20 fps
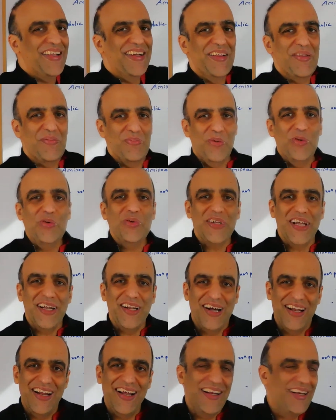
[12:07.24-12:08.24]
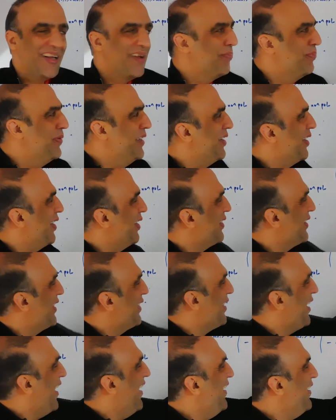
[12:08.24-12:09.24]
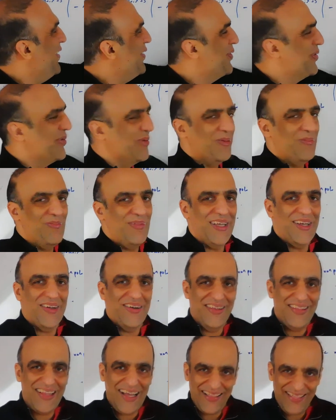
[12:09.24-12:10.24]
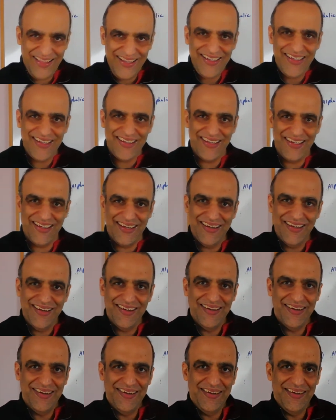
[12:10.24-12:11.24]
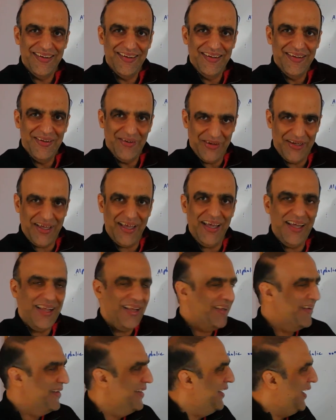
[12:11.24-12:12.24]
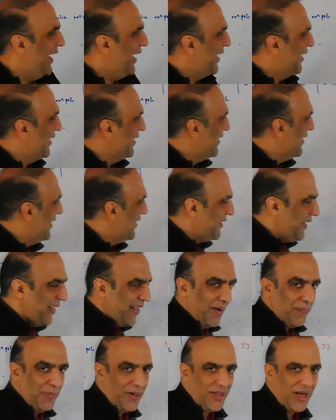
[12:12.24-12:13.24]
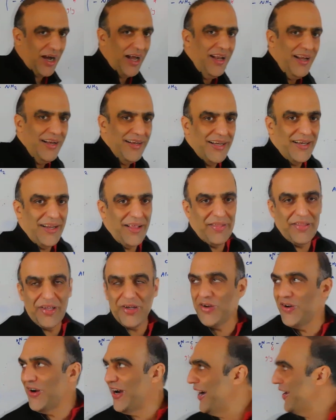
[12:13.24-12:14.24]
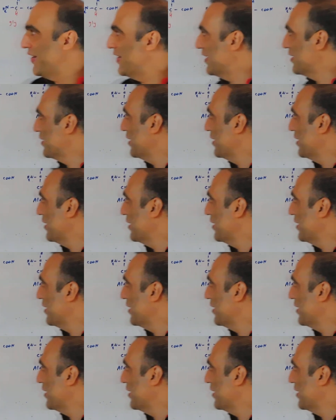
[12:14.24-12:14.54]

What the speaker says: is more than alanine because this R group decreases acidity. Okay, and but alanine is the chiral